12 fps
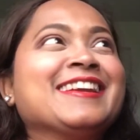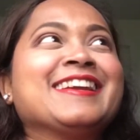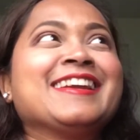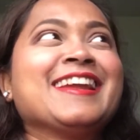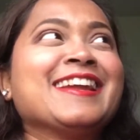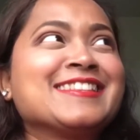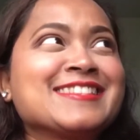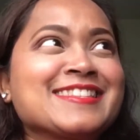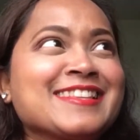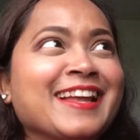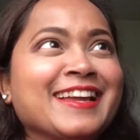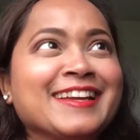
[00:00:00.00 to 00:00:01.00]

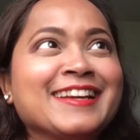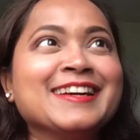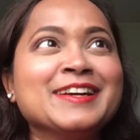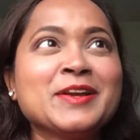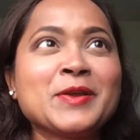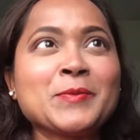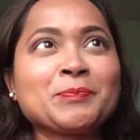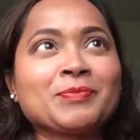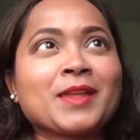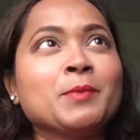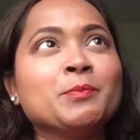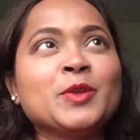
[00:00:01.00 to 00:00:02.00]
it's like
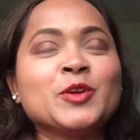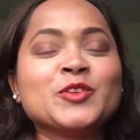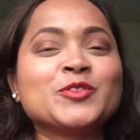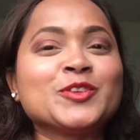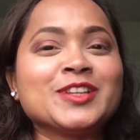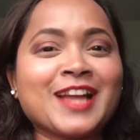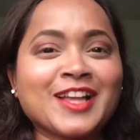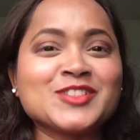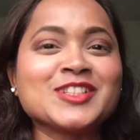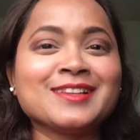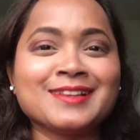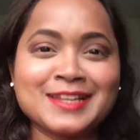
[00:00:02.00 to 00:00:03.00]
a beautiful
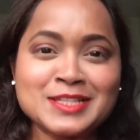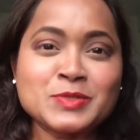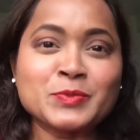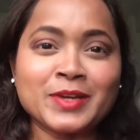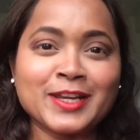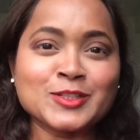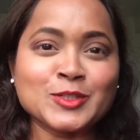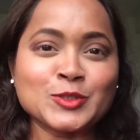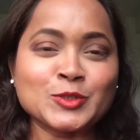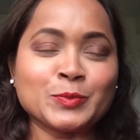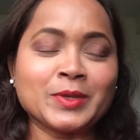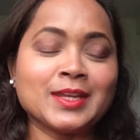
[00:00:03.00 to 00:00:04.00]
natural inspiration
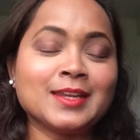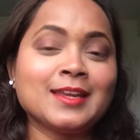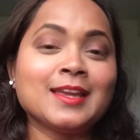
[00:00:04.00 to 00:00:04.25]
to me.